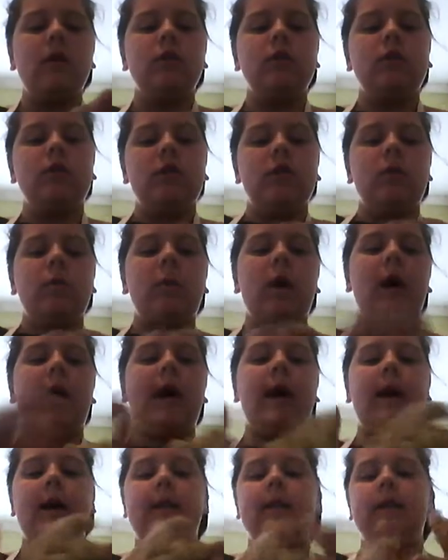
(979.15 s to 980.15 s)
Do you know what I
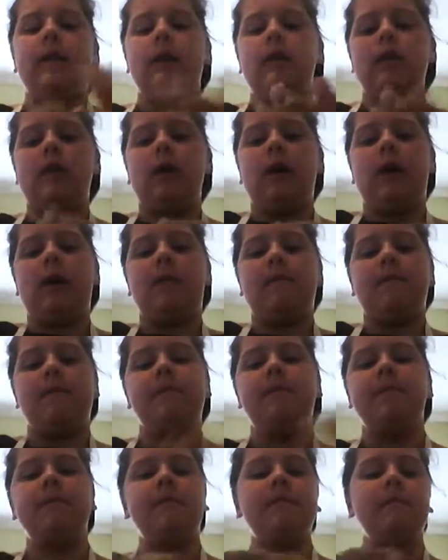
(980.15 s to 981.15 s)
had the other day?
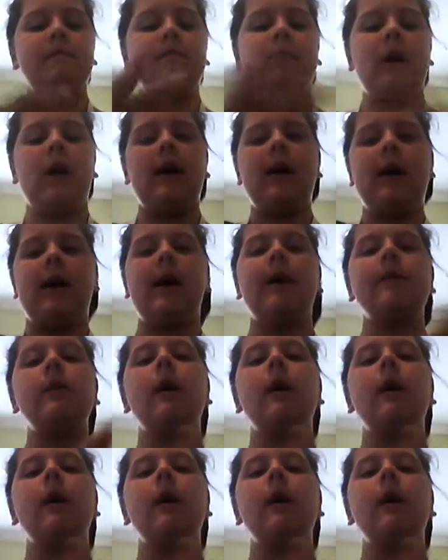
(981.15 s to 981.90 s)
I had